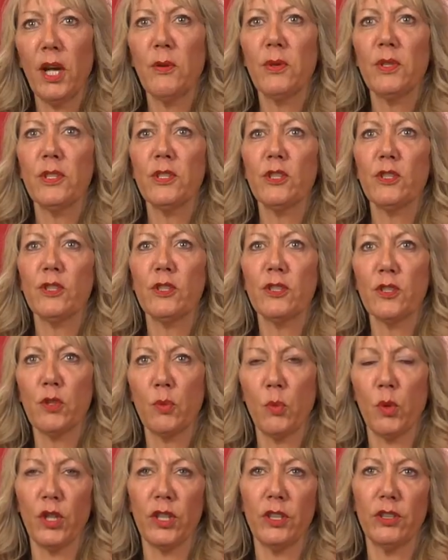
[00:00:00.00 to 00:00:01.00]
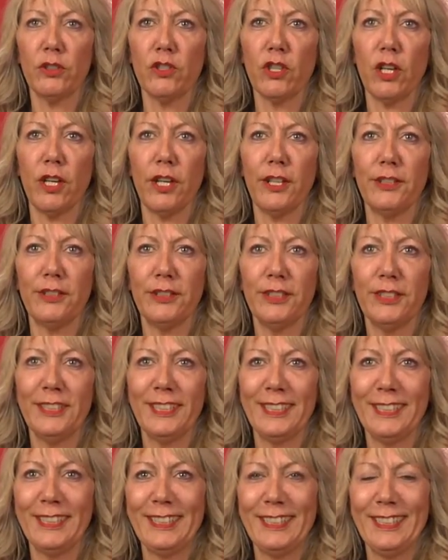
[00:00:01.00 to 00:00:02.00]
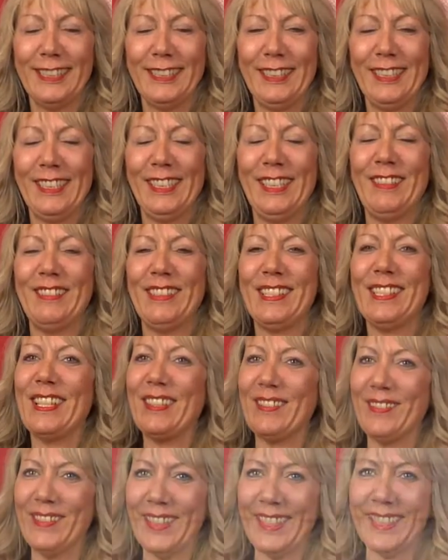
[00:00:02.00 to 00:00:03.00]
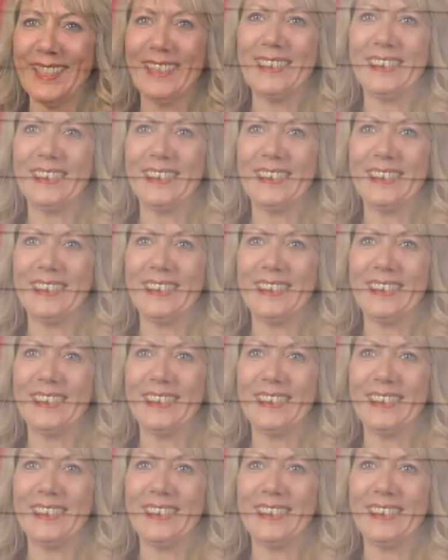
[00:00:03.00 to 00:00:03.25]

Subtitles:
I was the spoiled child, I would definitely